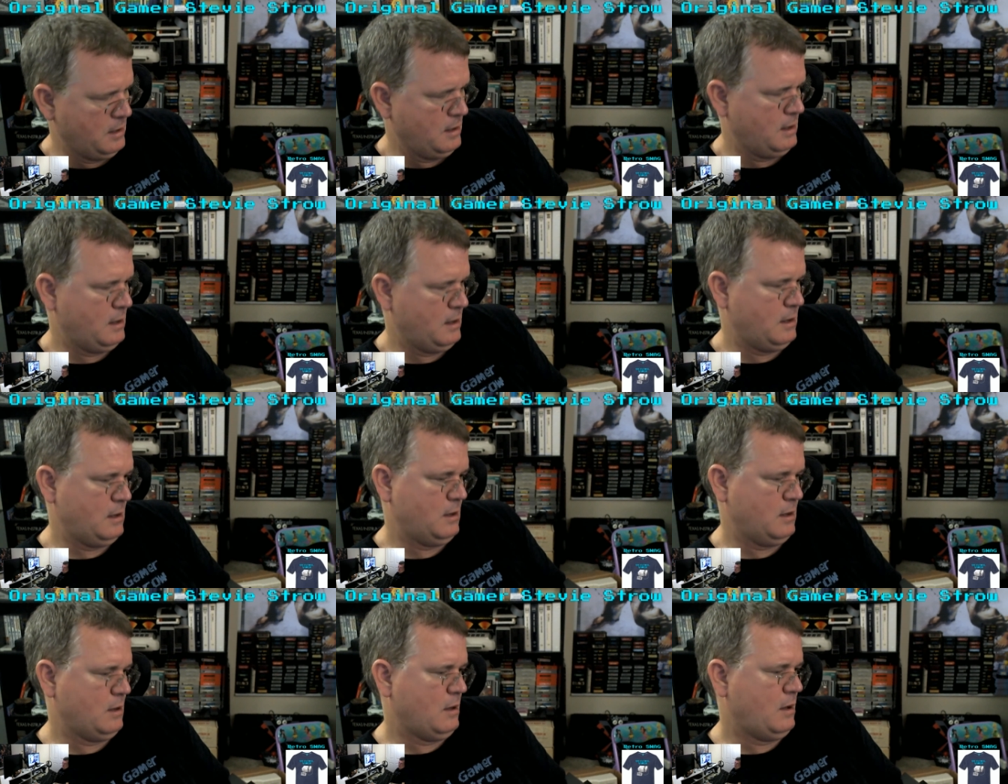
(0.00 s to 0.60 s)

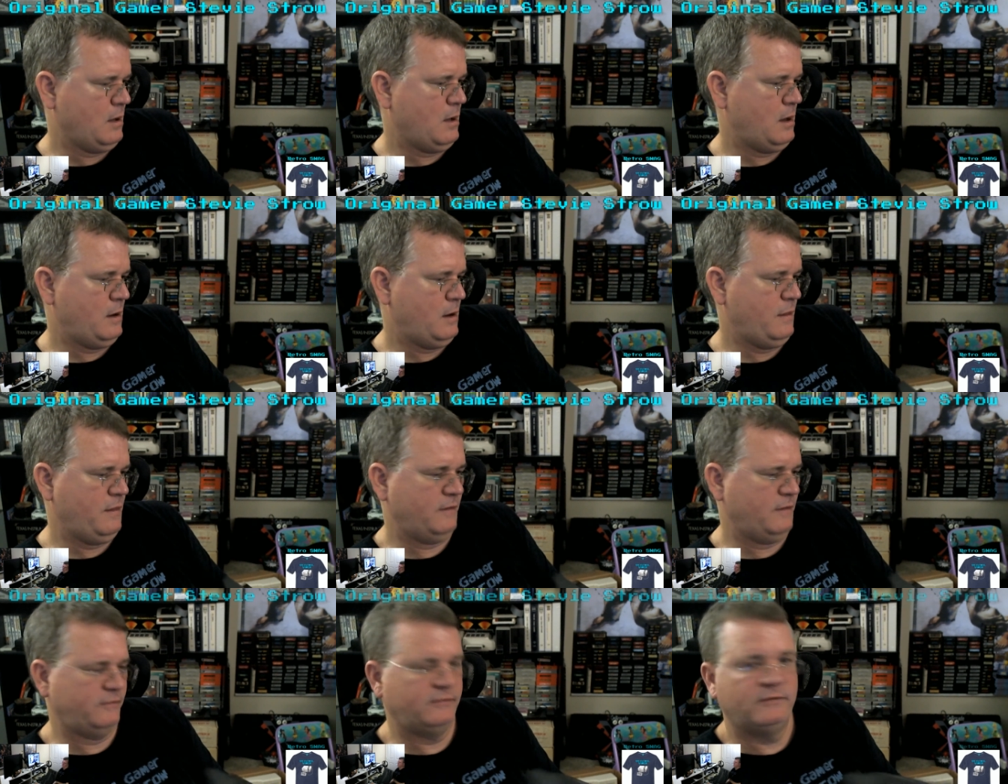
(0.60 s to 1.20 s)

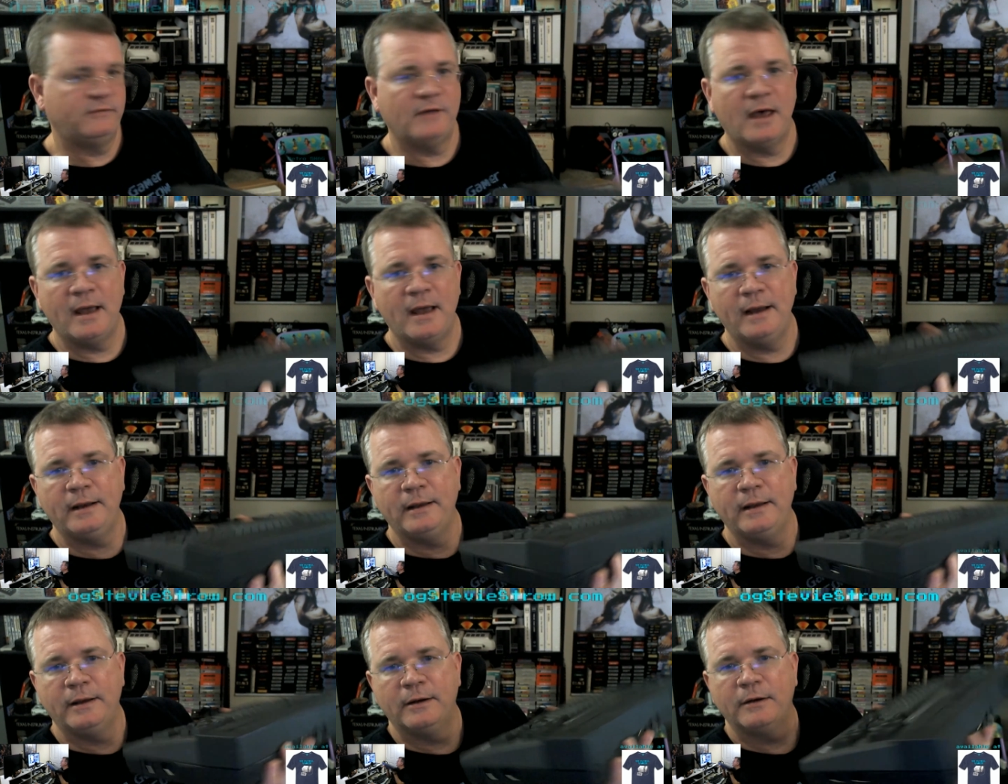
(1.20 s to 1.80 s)
the
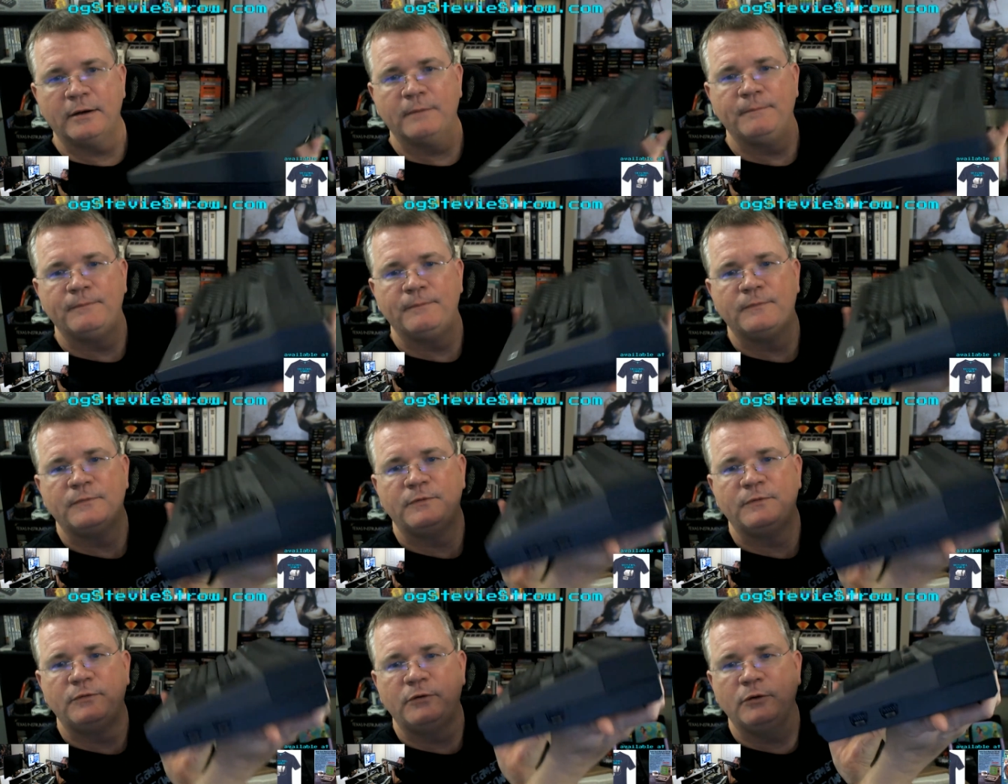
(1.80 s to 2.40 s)
side here,
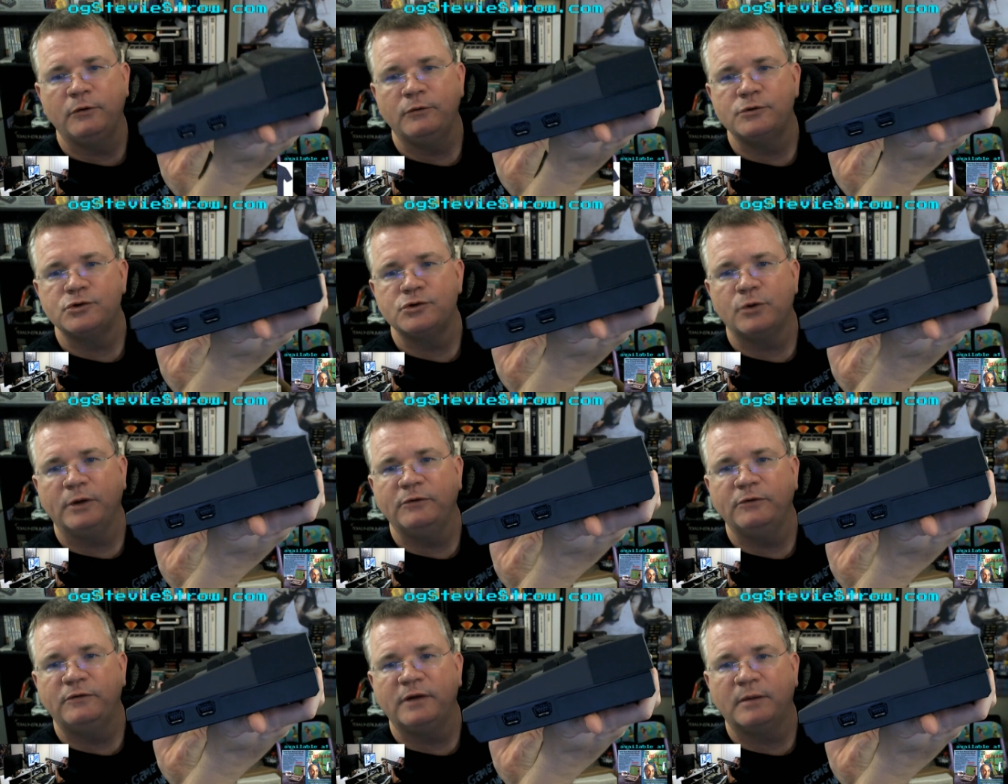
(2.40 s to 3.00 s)
two
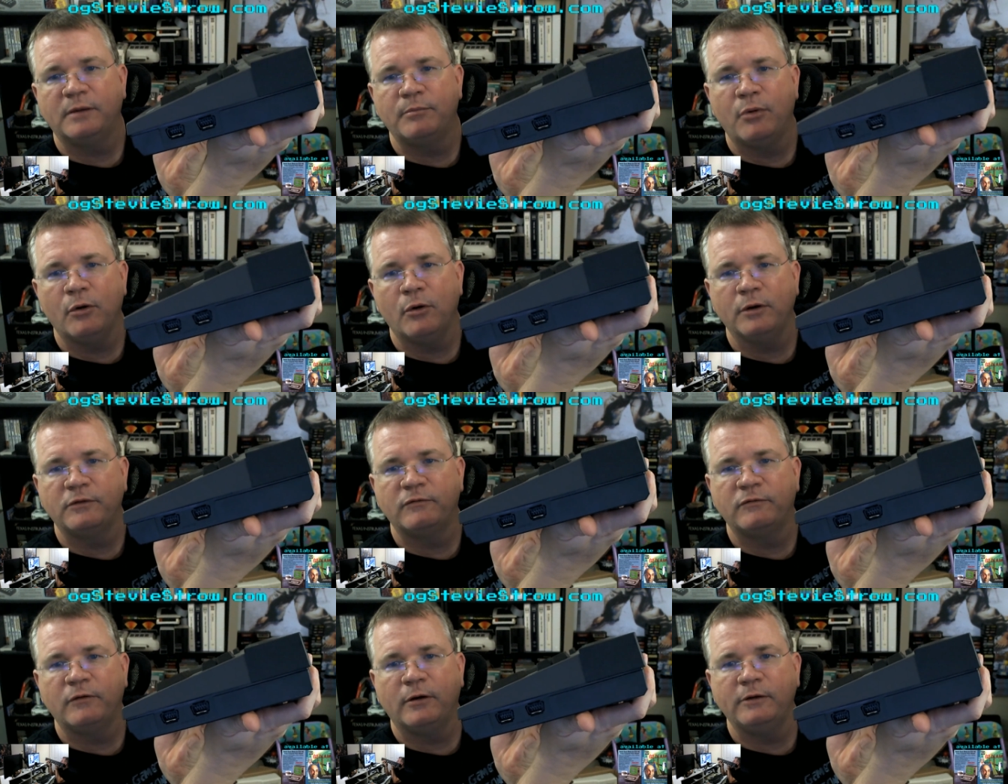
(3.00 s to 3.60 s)
joystick
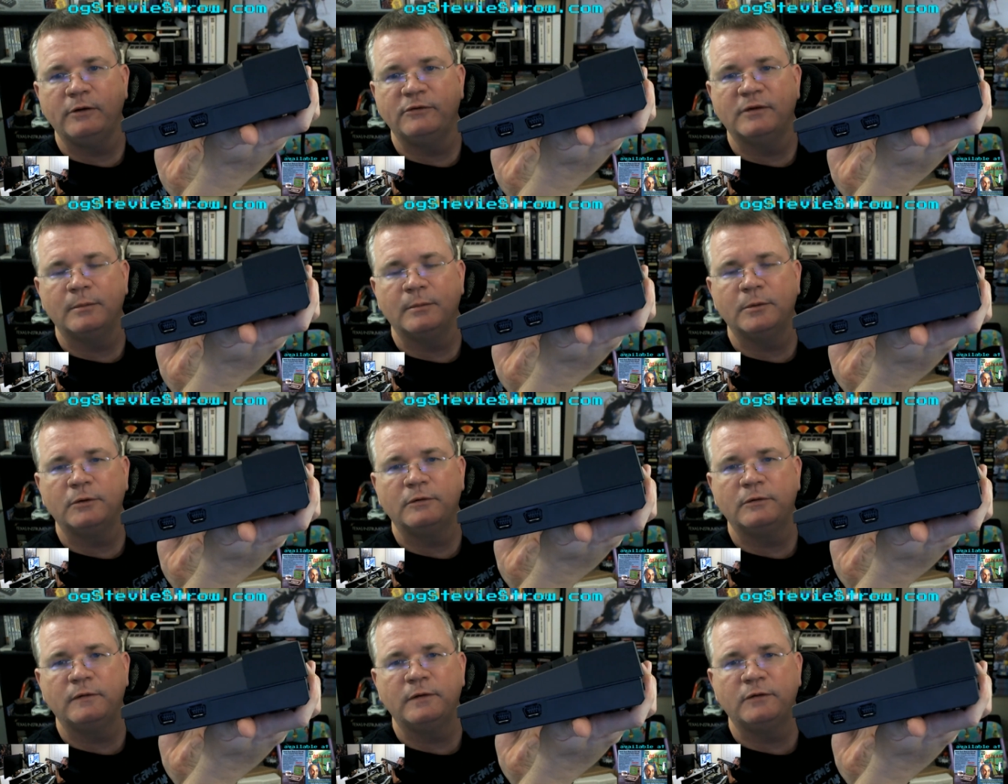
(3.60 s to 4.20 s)
ports, very
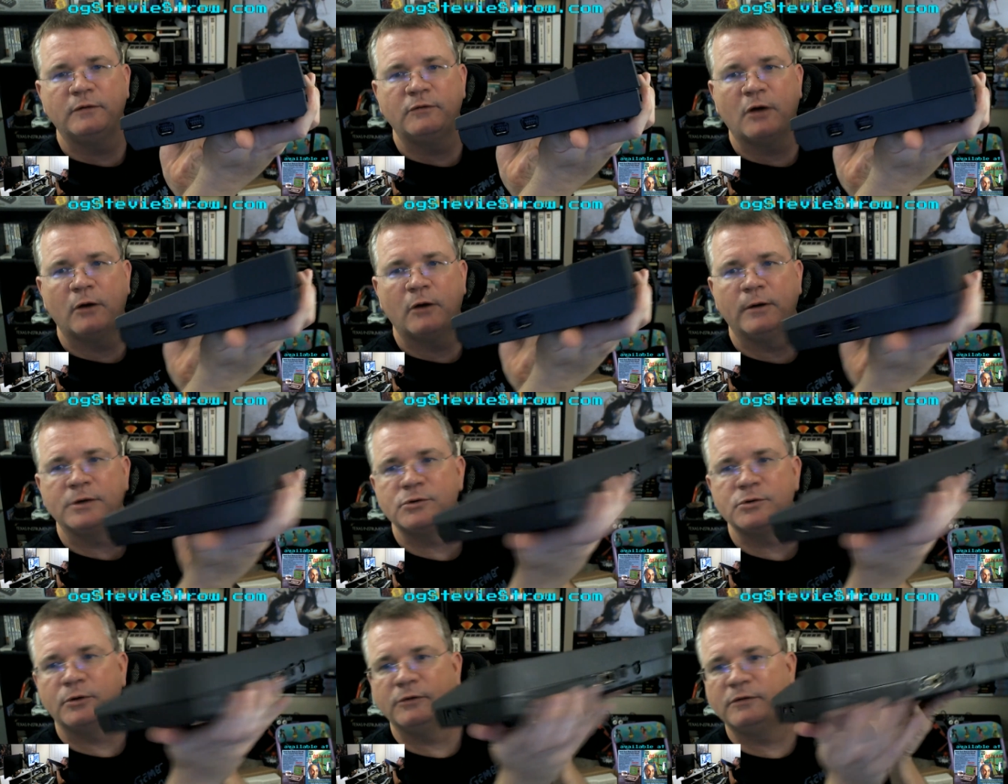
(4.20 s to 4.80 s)
similar to the
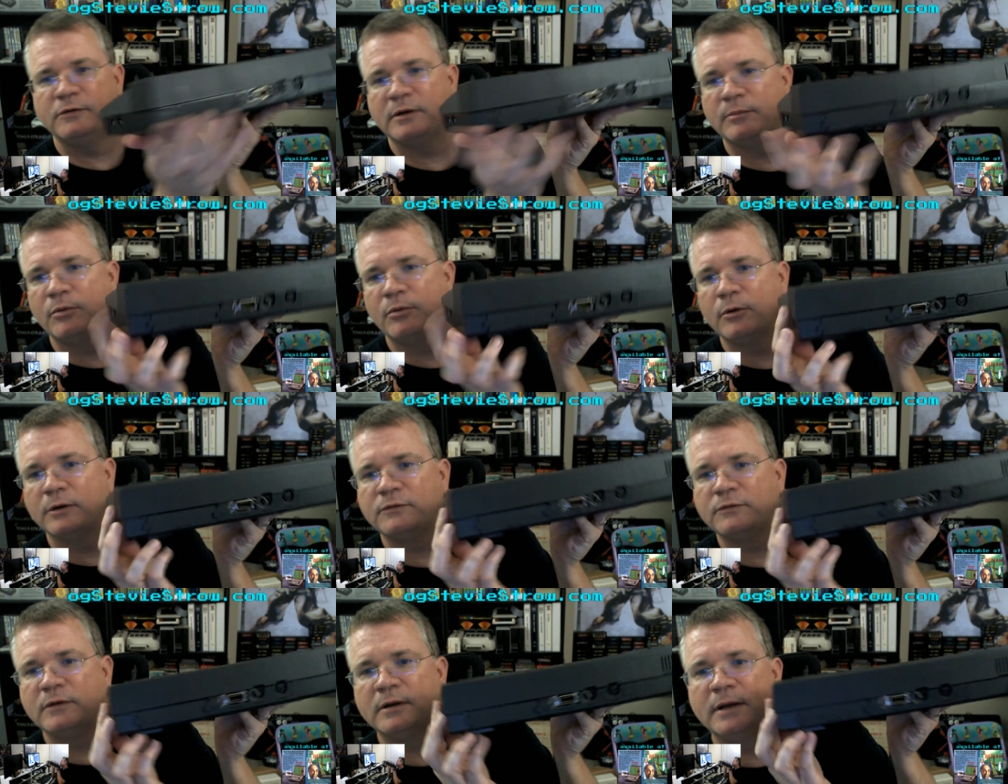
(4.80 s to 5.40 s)
Atari joystick
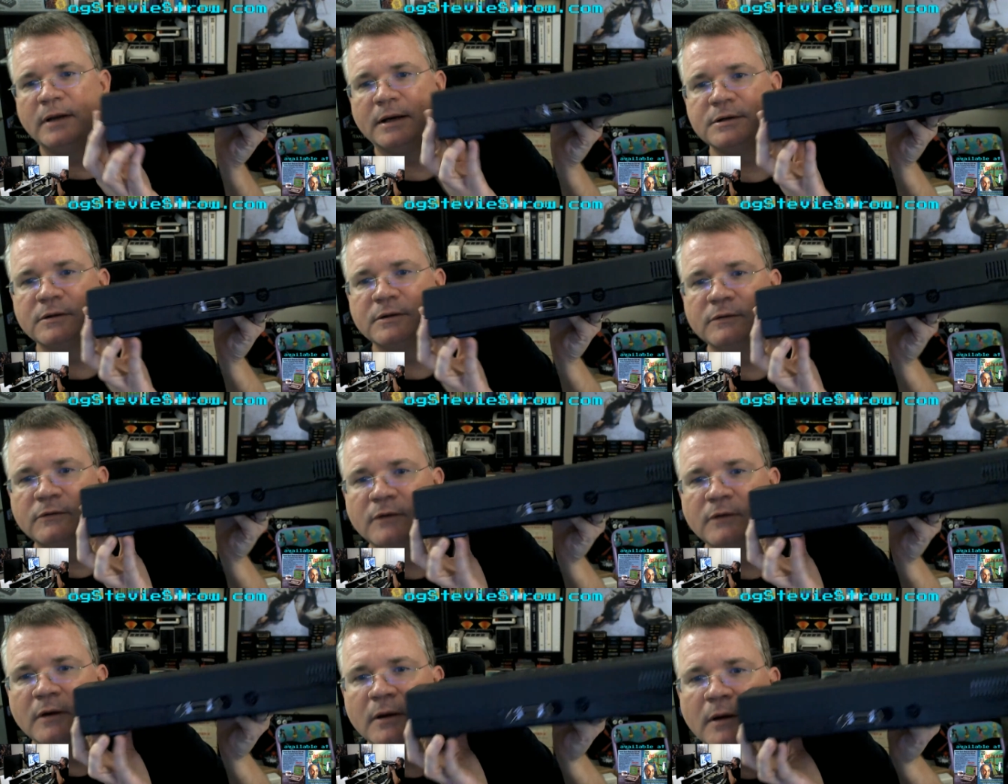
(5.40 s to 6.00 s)
ports
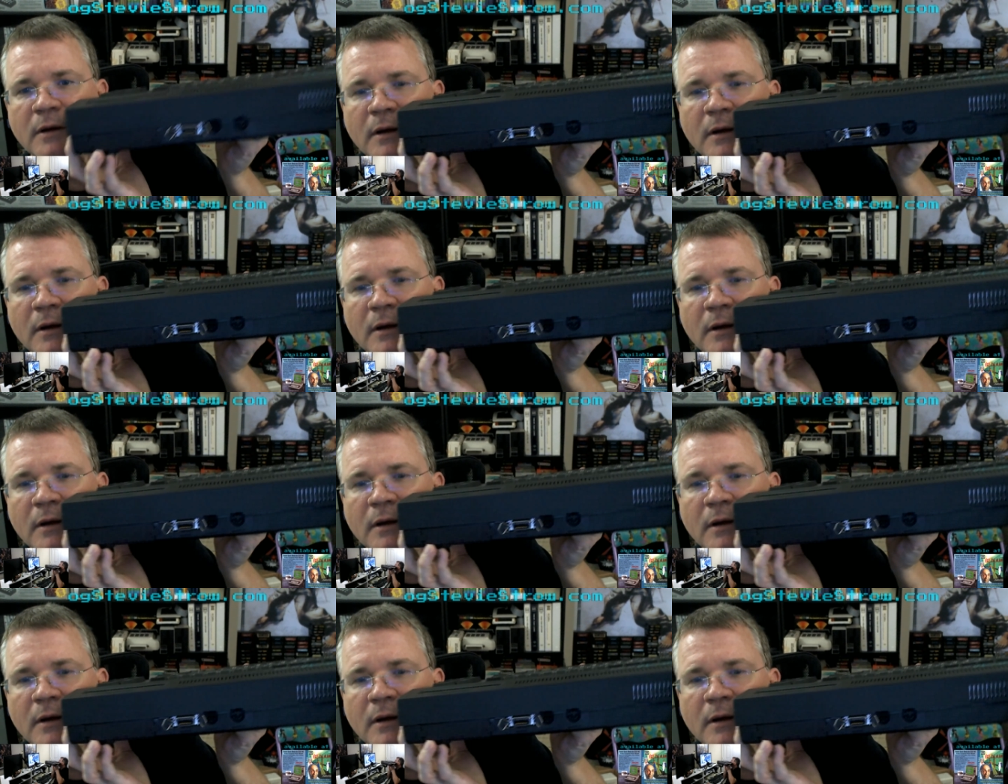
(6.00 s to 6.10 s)
connections.